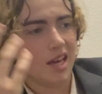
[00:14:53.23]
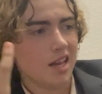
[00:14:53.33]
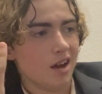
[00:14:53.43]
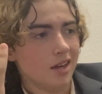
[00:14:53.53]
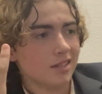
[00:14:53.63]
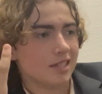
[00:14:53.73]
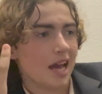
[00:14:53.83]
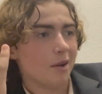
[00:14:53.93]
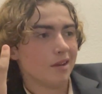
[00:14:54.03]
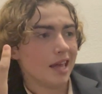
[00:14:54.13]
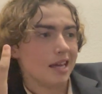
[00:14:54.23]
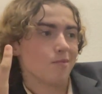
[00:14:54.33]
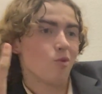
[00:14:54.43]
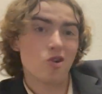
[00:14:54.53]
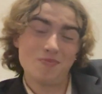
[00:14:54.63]
And honestly, I would like it
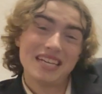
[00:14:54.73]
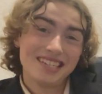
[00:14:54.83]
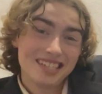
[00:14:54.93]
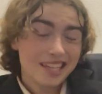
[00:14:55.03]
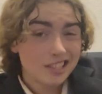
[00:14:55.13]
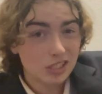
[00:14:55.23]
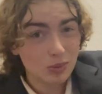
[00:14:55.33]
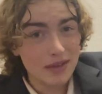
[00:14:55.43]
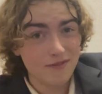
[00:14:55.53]
more because it is a sweet